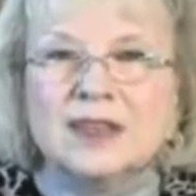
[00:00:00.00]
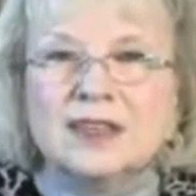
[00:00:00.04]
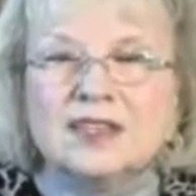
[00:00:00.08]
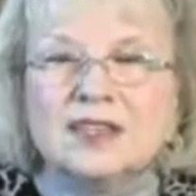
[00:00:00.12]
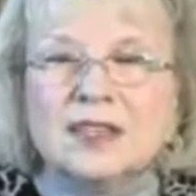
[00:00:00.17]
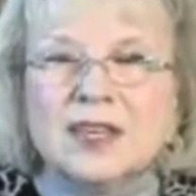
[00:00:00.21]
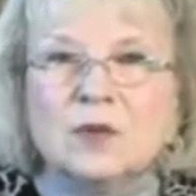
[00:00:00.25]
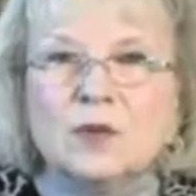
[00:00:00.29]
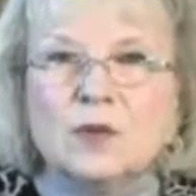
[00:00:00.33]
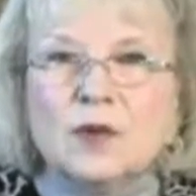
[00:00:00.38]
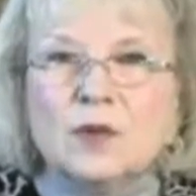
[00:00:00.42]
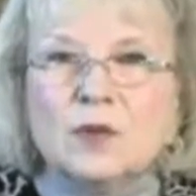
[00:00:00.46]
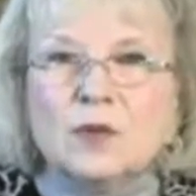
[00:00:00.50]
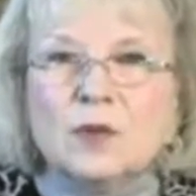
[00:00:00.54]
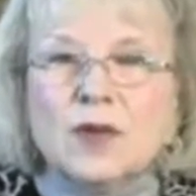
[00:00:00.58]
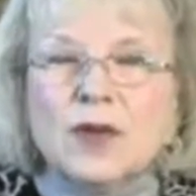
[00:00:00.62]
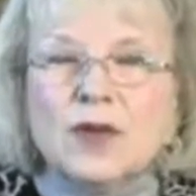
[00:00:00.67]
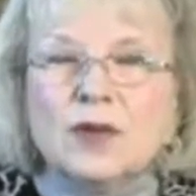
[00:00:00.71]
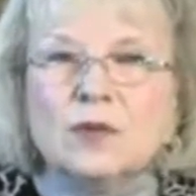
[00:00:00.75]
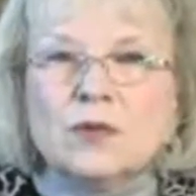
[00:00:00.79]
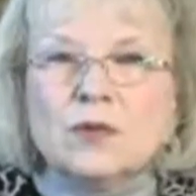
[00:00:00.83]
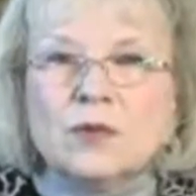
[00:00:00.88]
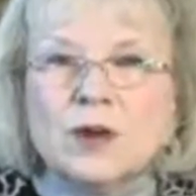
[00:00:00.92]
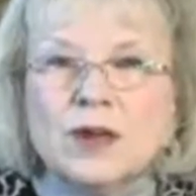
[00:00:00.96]
See, when
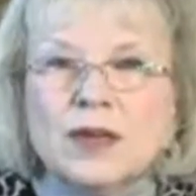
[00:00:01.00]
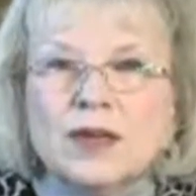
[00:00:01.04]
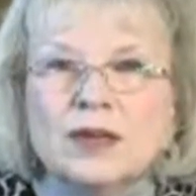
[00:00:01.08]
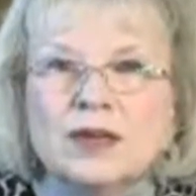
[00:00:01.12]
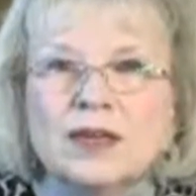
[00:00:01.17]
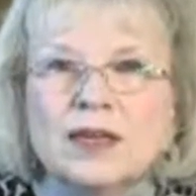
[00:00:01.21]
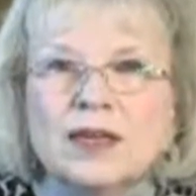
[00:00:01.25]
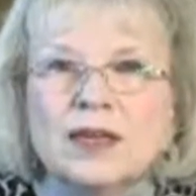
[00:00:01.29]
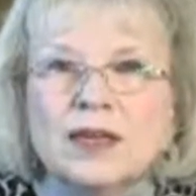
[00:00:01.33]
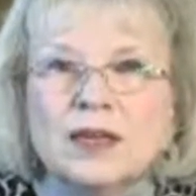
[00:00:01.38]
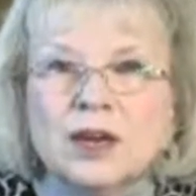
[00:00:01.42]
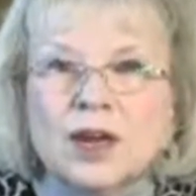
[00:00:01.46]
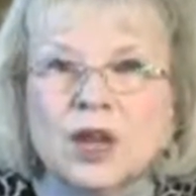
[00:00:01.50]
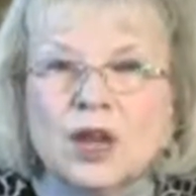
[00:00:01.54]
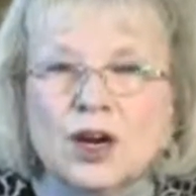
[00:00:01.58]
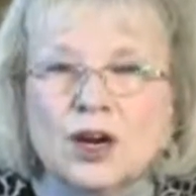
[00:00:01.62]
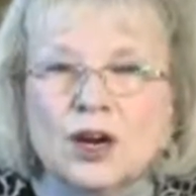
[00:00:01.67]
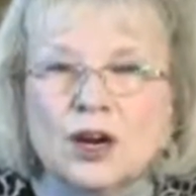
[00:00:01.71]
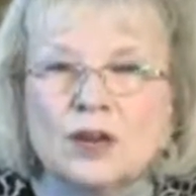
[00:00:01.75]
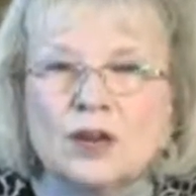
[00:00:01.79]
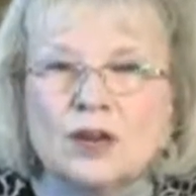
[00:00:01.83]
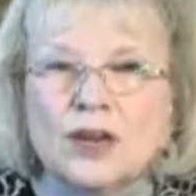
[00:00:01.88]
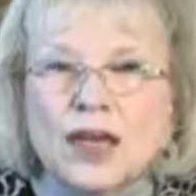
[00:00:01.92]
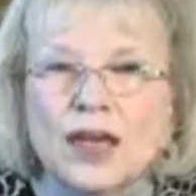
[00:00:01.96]
we really
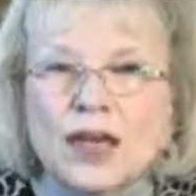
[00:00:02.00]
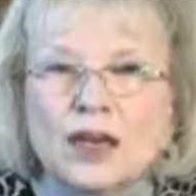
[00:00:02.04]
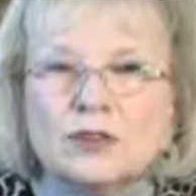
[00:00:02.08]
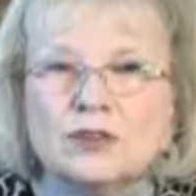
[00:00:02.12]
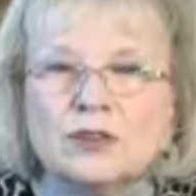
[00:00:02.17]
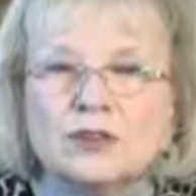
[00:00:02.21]
learn how